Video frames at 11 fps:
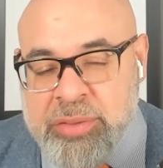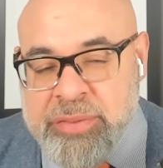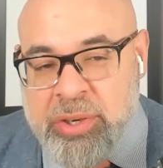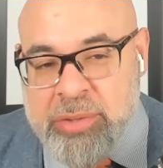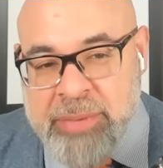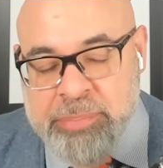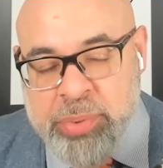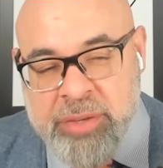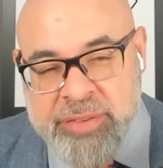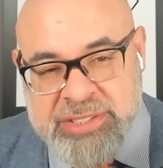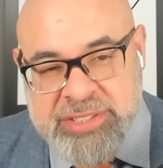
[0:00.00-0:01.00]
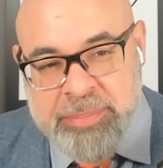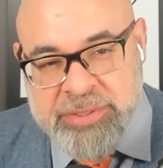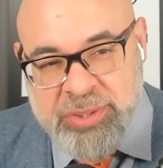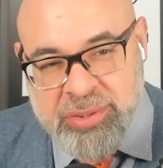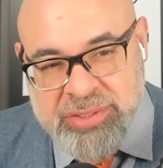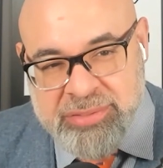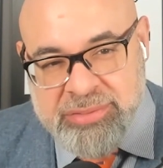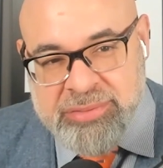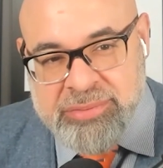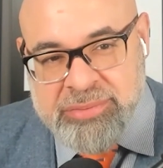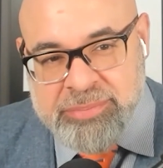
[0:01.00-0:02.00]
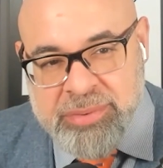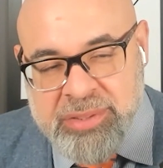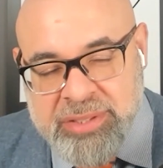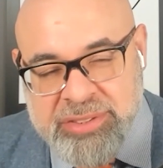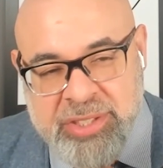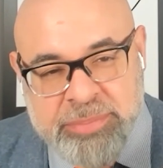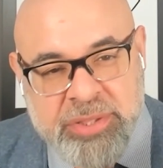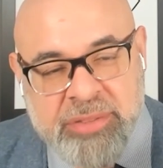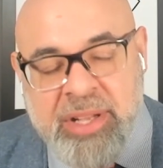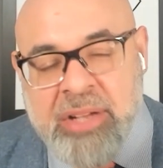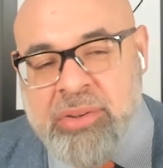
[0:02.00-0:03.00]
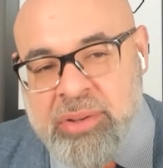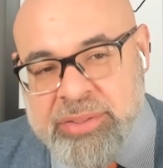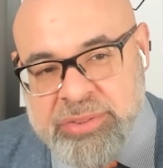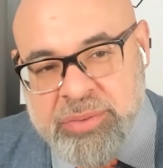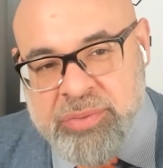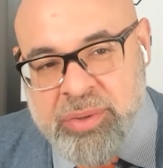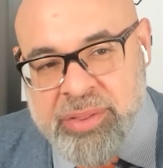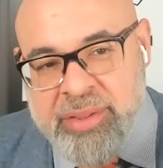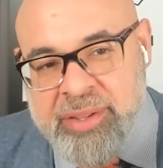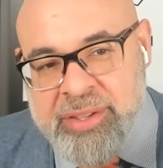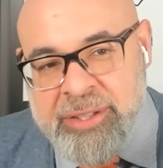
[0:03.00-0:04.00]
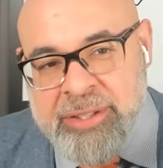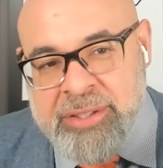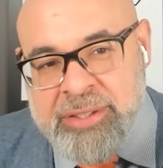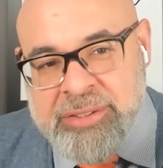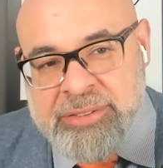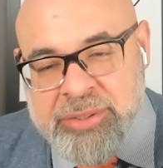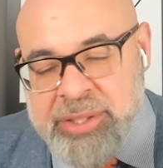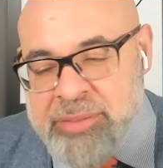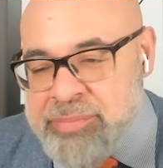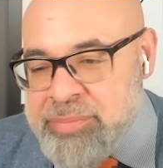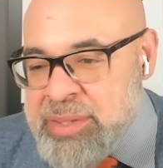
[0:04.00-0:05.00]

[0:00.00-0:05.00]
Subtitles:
heard my previous episodes on consumption of alcohol and so forth, right?